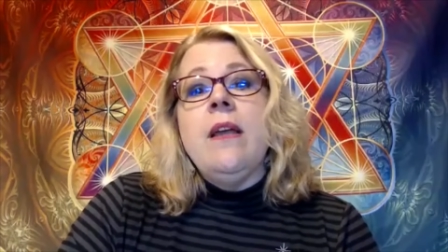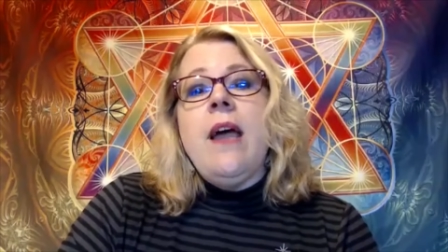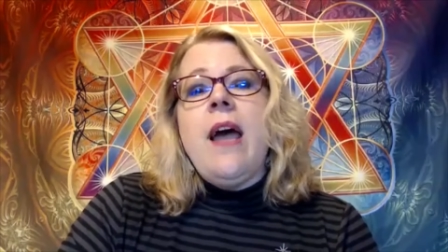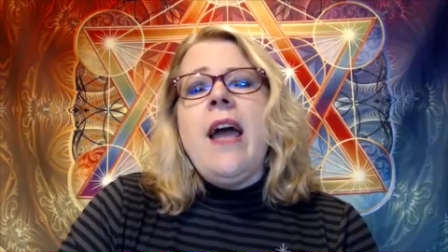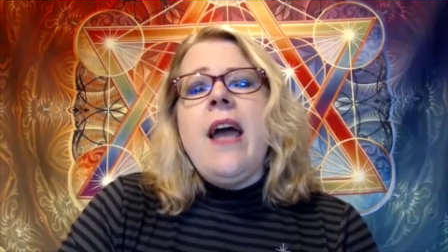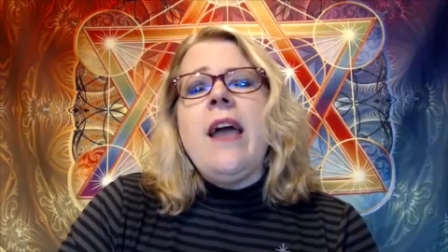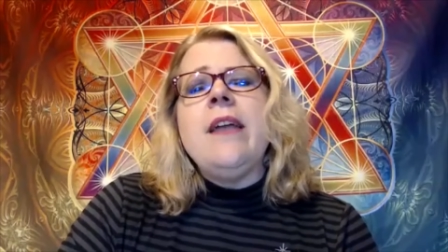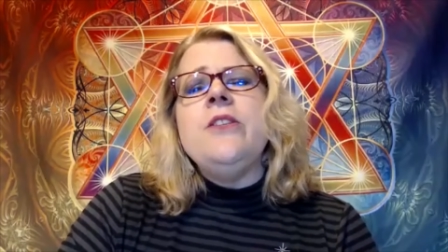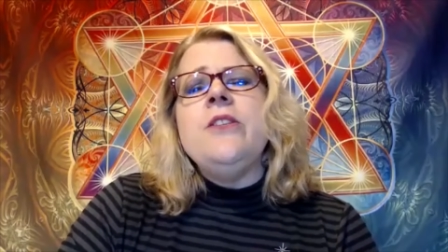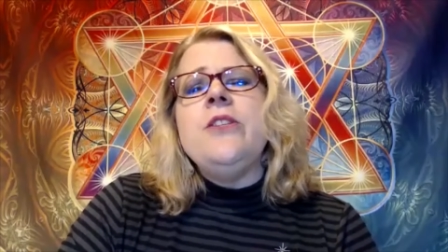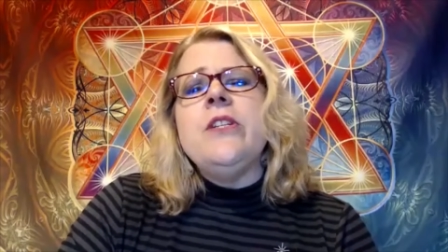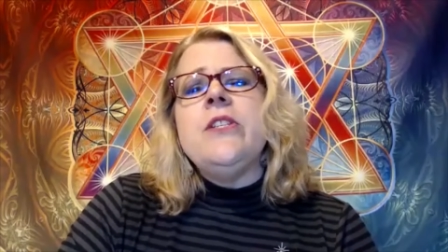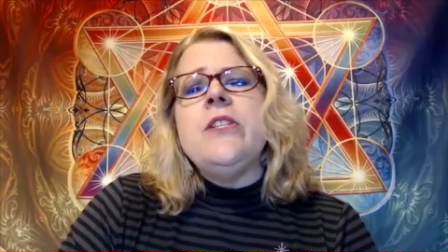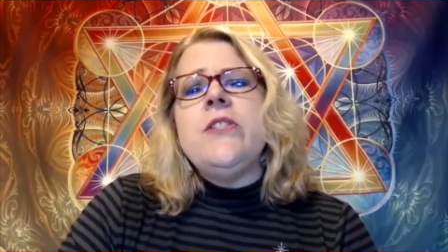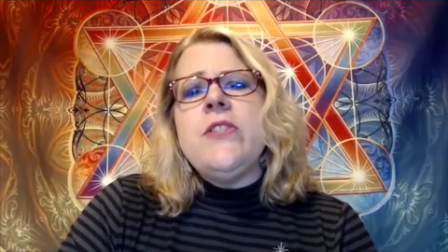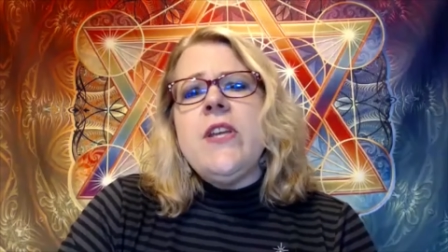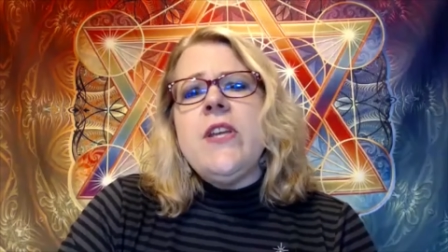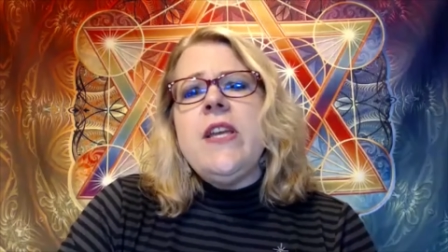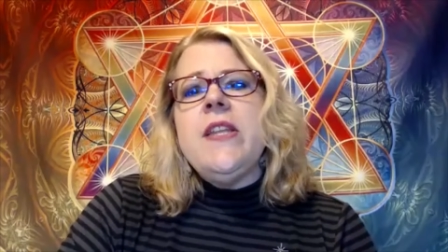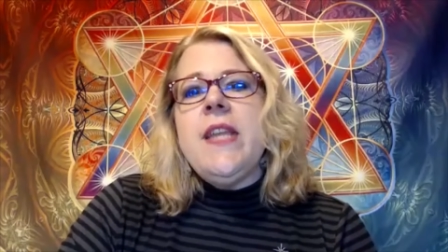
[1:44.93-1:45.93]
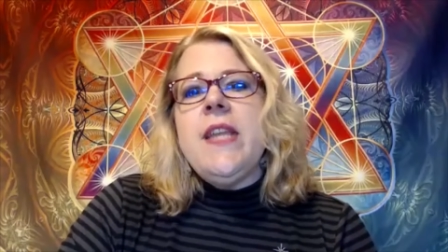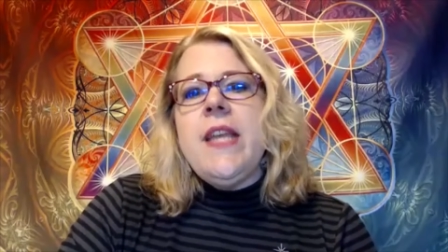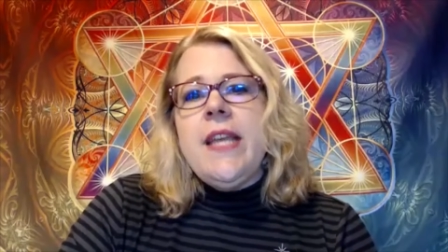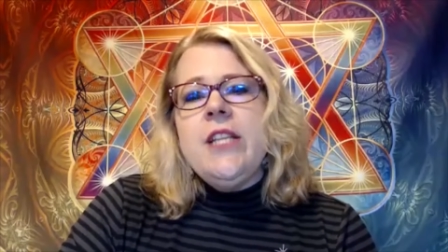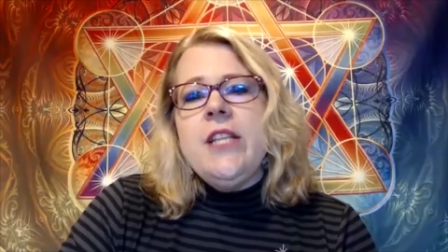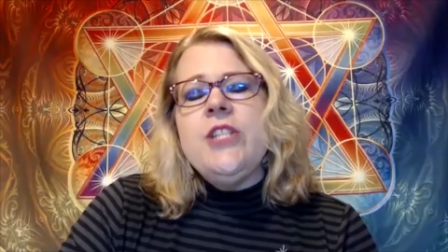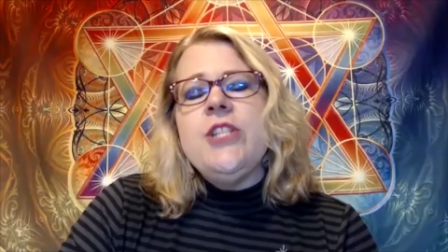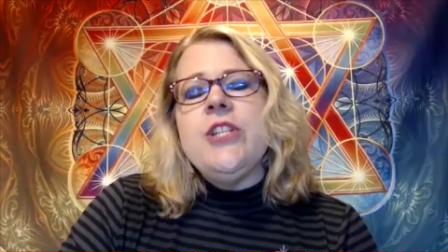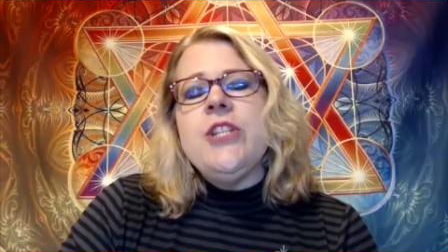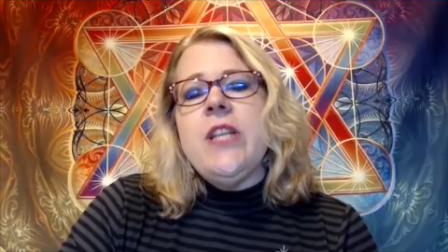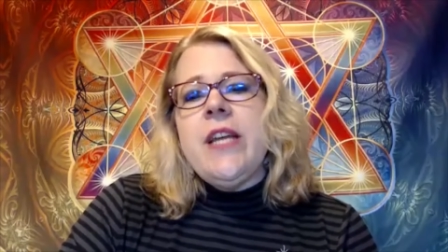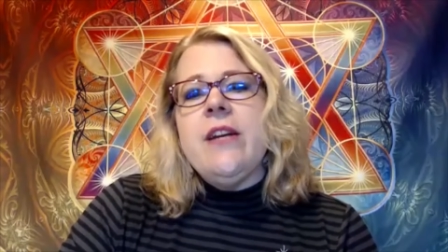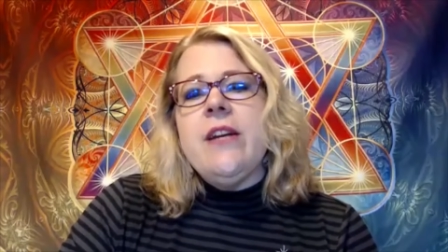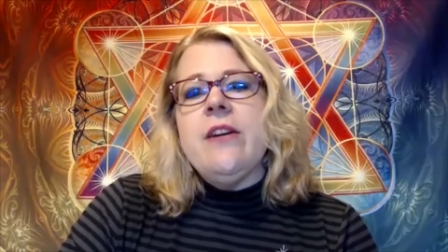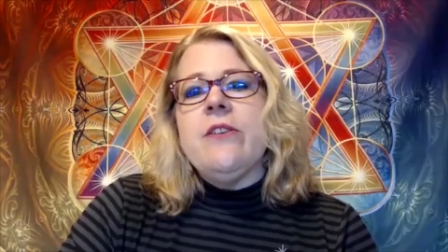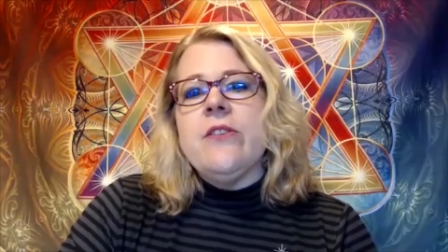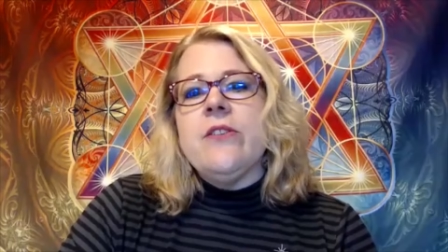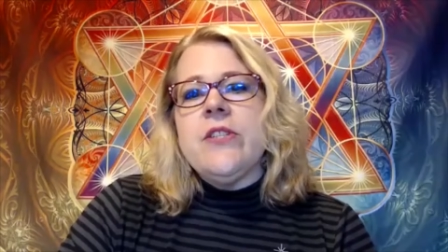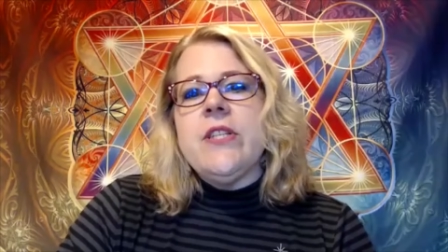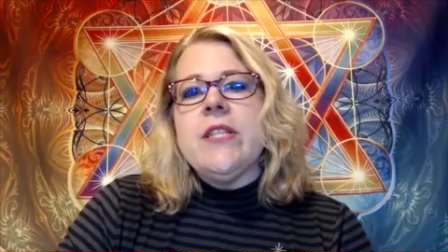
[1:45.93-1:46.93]
I can just see the
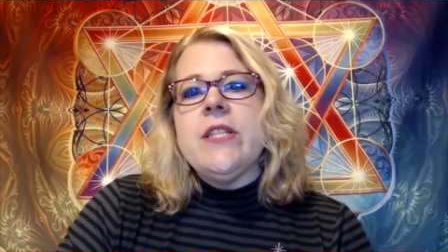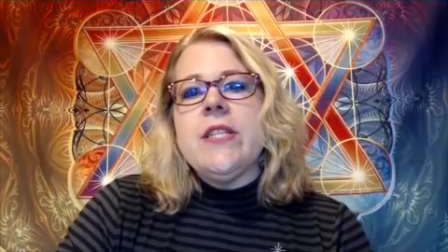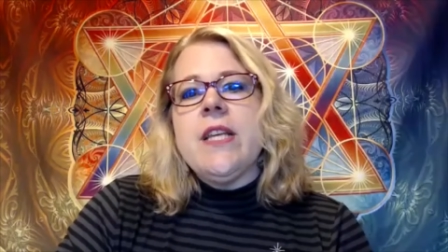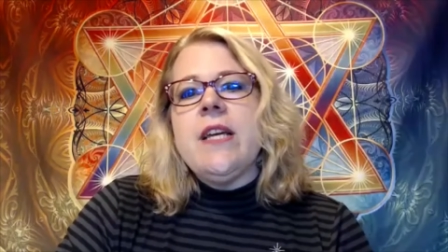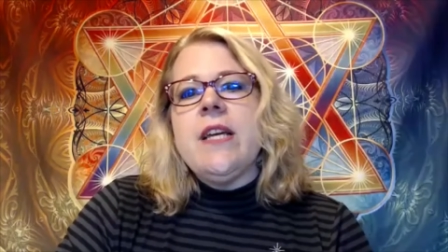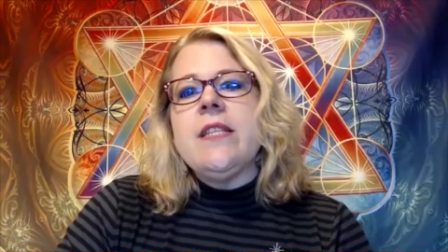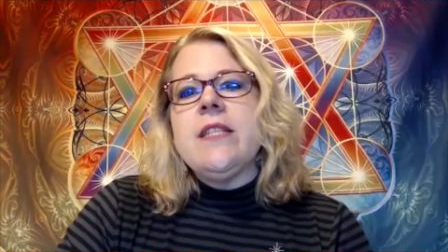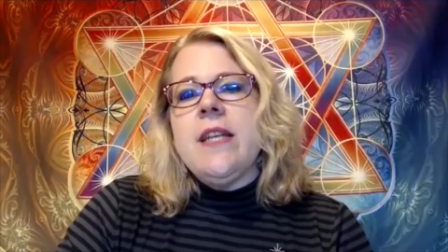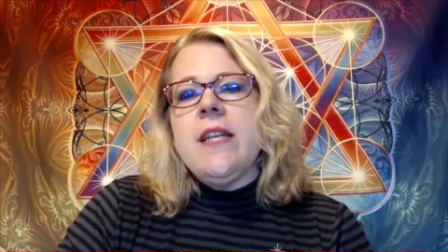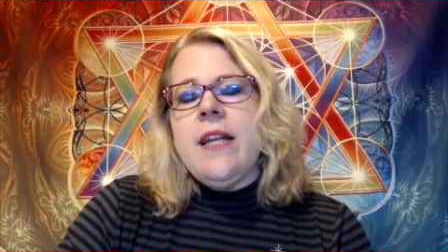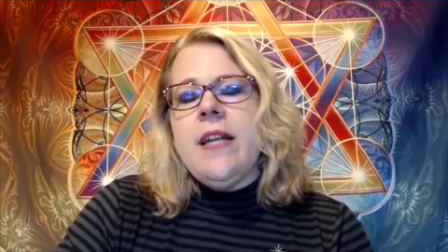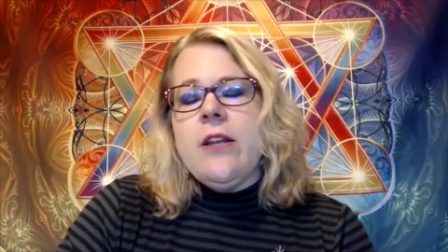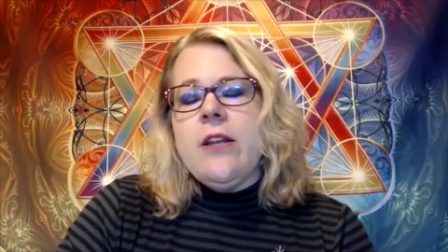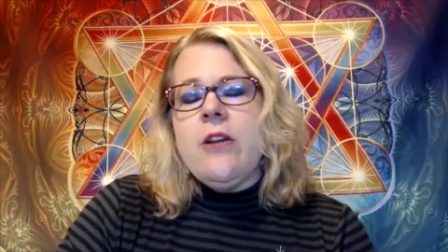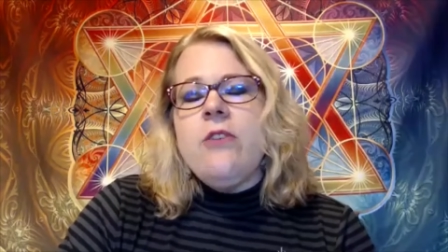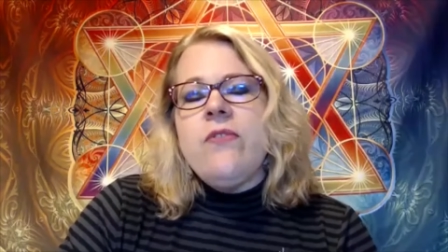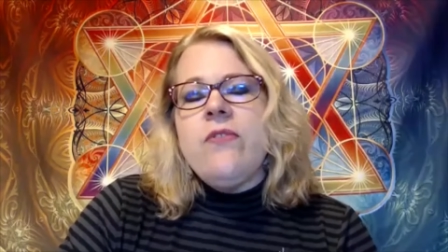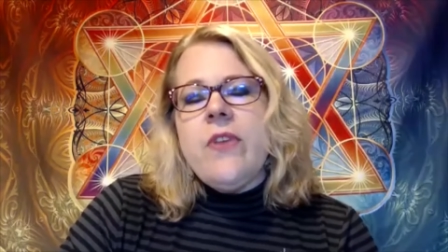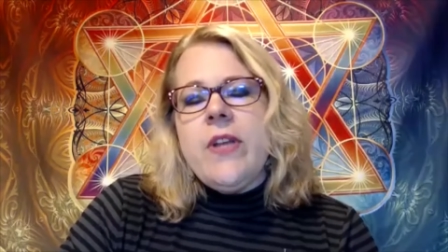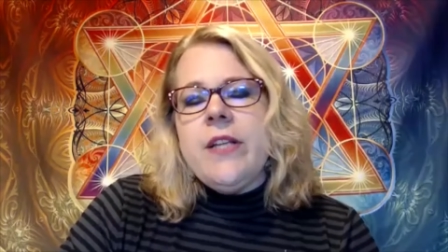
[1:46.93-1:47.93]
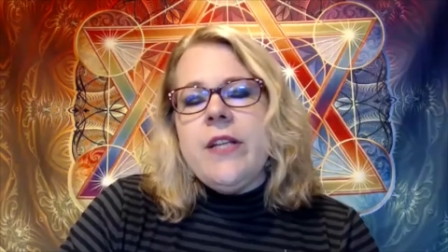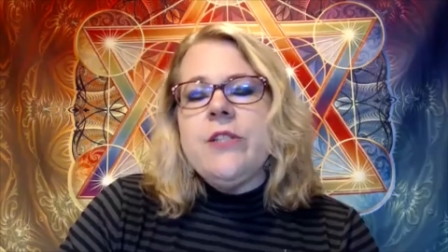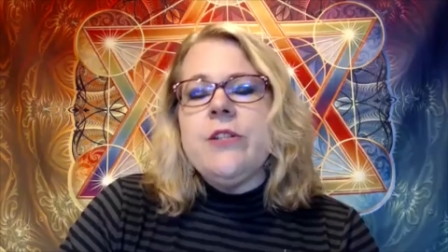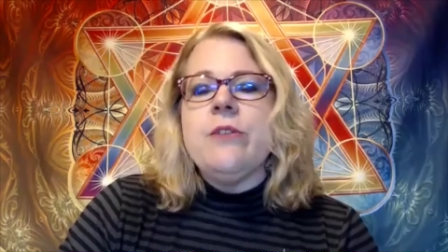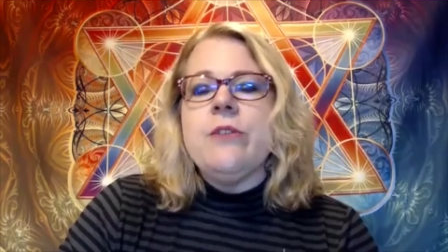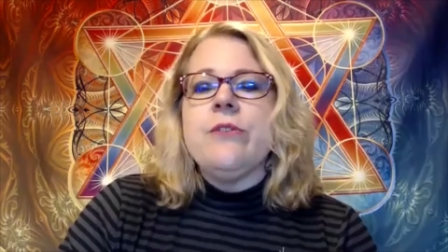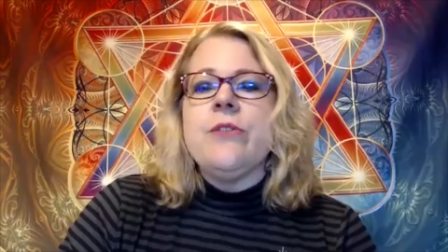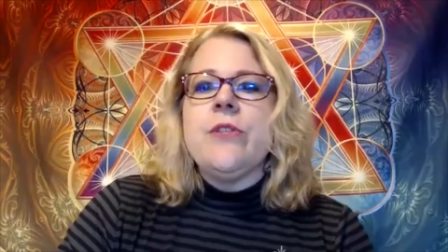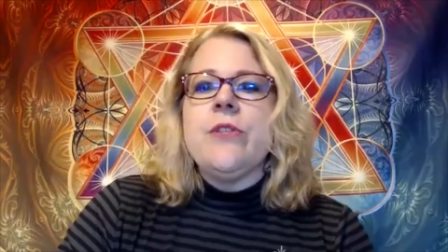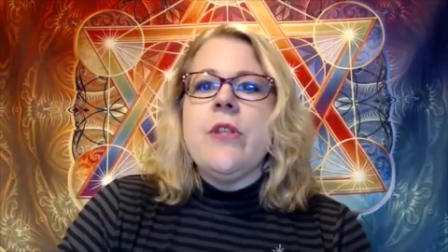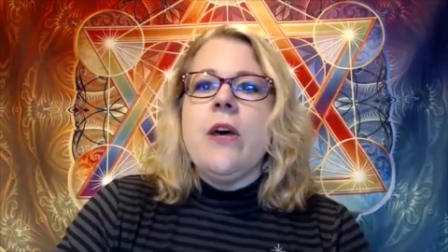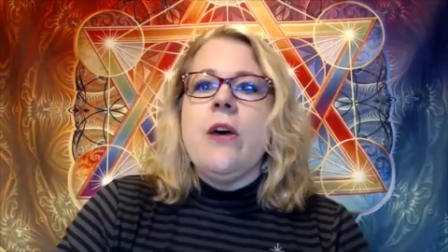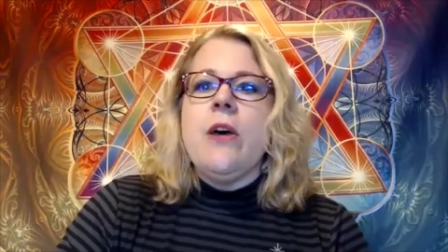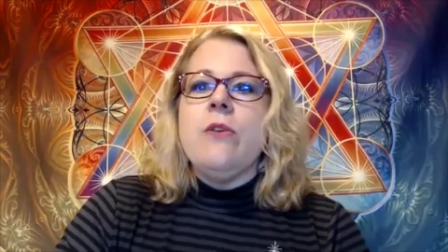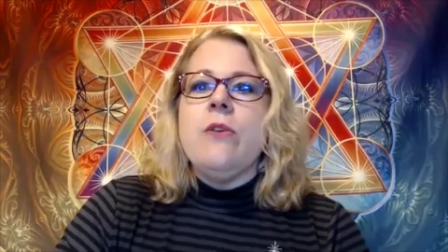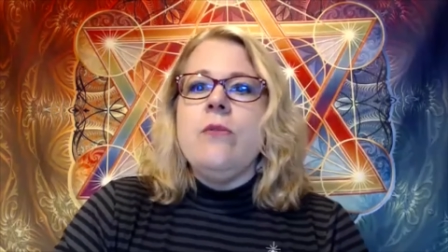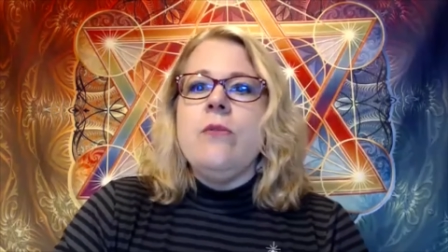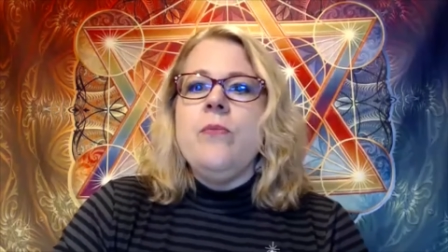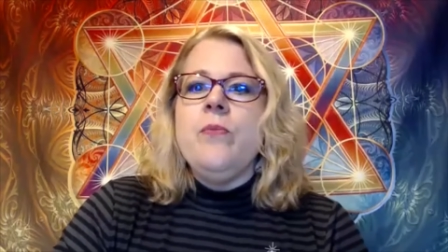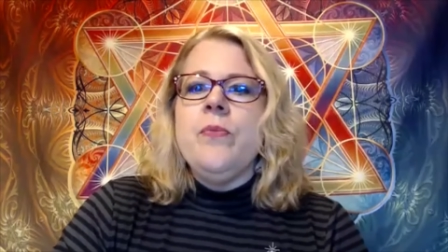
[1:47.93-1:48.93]
engineers discussing new features,
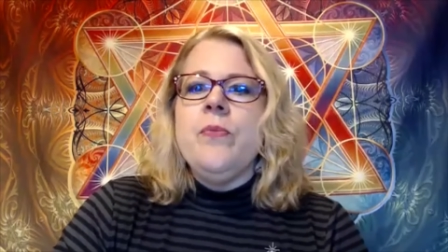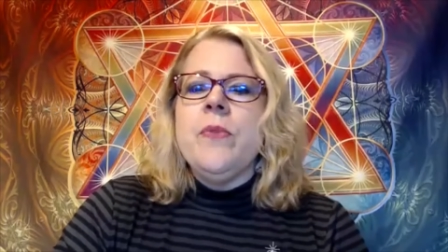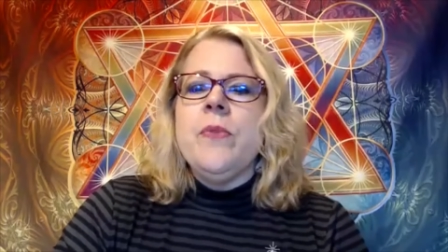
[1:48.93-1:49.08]
though.